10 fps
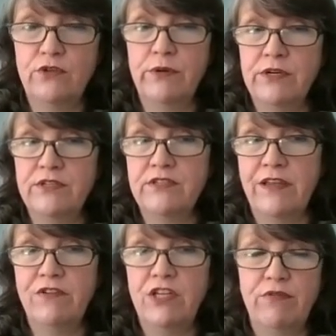
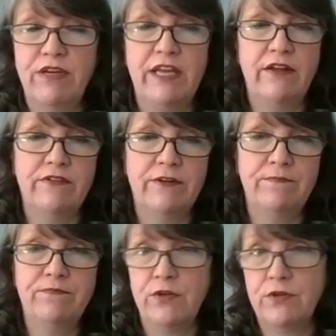273 Kelvin,
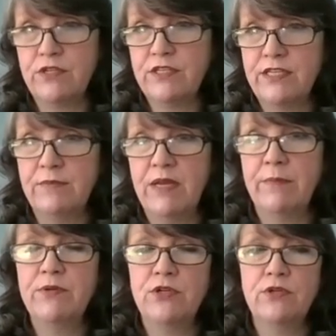those are the same
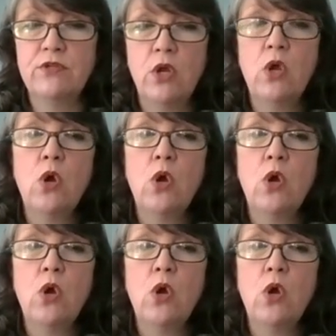temperatures,